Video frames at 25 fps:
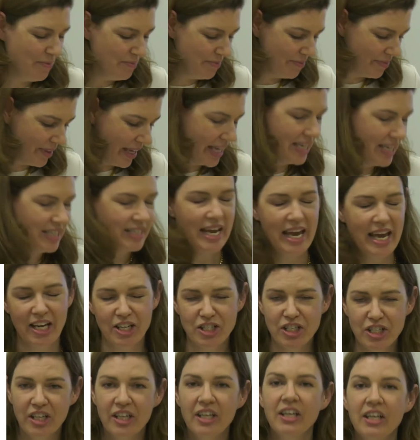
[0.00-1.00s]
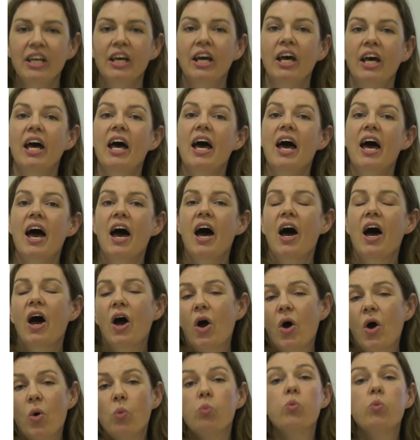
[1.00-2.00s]
action,
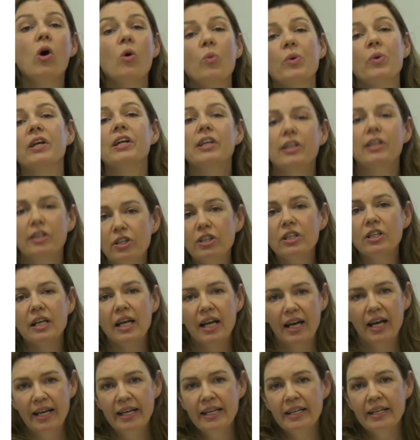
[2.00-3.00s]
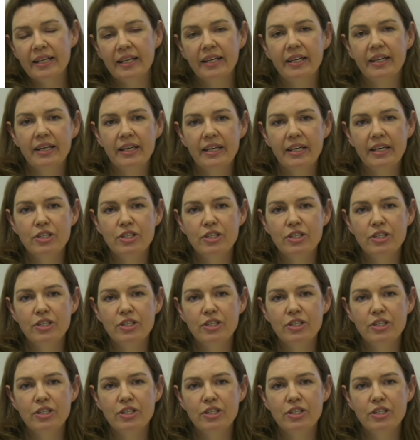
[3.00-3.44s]
what would it look like